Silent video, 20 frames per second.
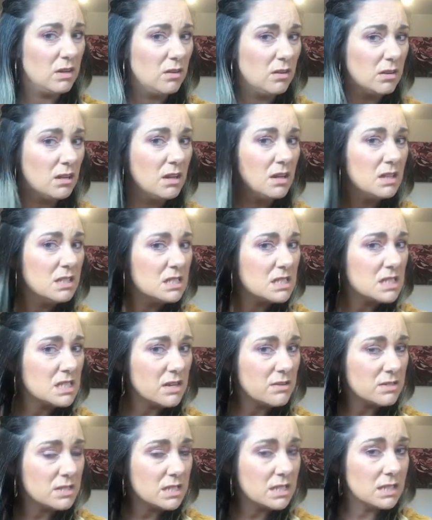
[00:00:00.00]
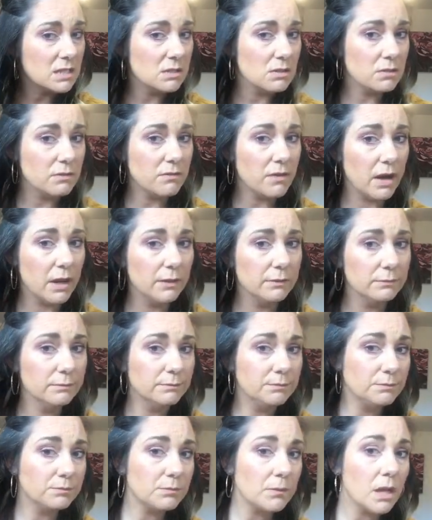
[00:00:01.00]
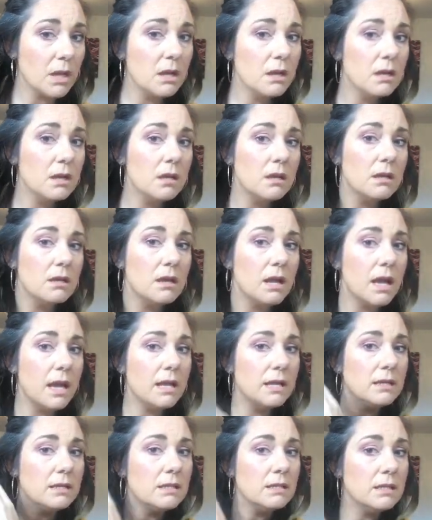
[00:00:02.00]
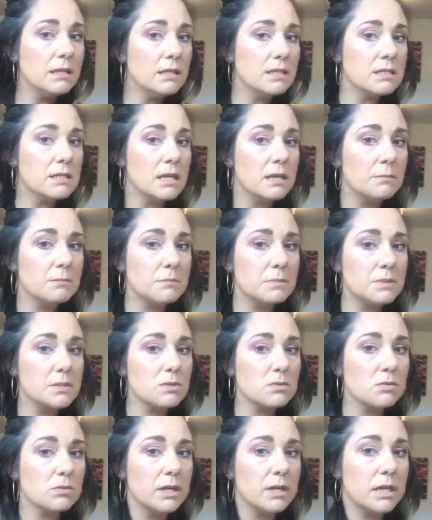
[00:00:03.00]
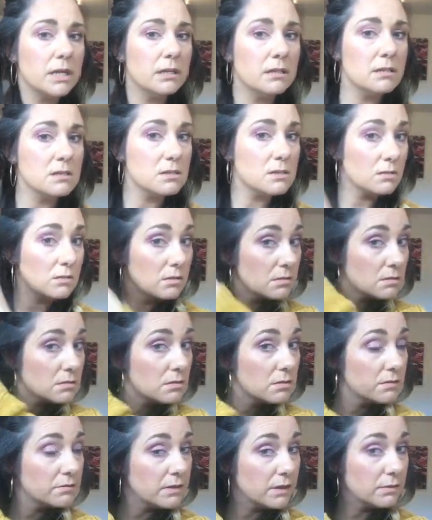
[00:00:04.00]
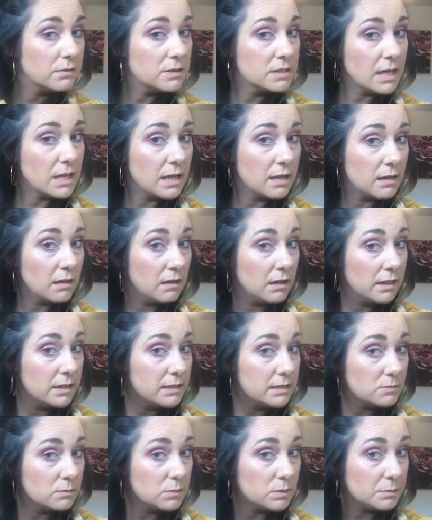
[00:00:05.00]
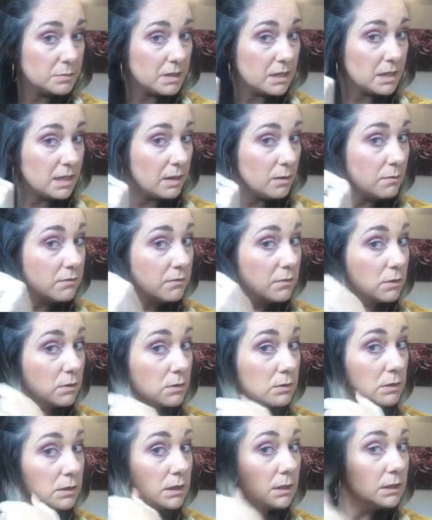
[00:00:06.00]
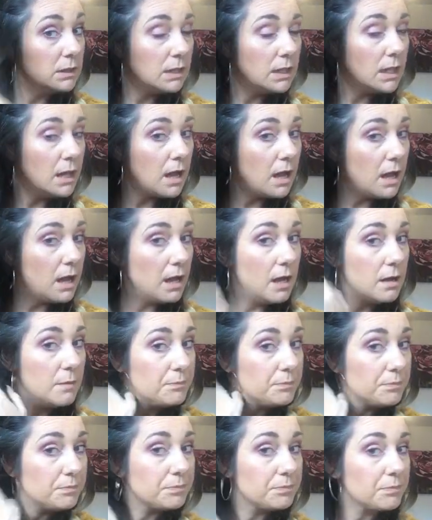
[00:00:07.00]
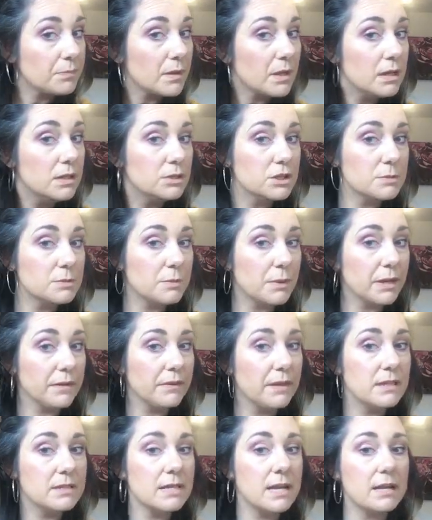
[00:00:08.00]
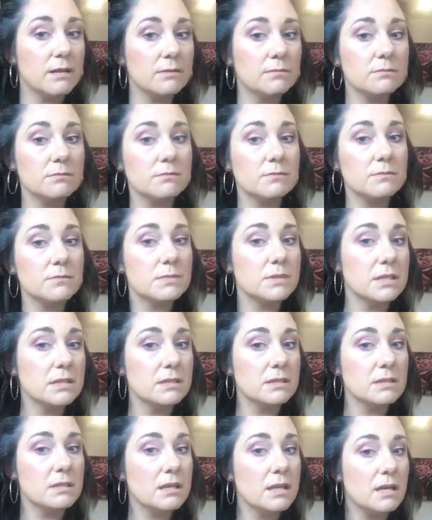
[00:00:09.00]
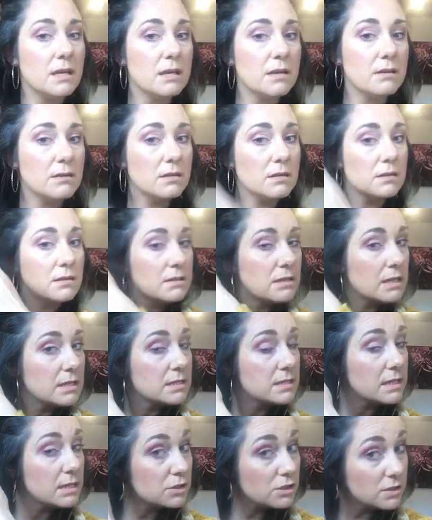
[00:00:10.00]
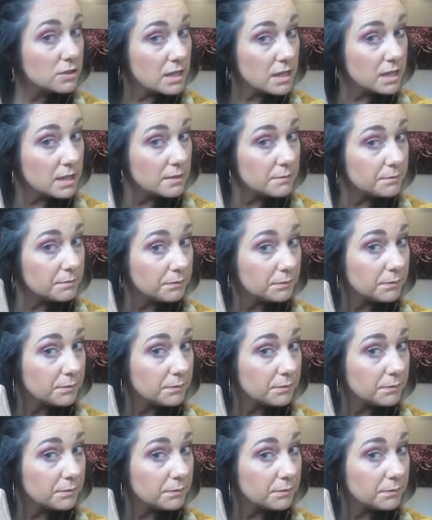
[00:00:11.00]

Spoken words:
long. Seriously need a new phone. Any tips or hints on a good phone to get, guys, would be helpful. And just bring that down into that section there.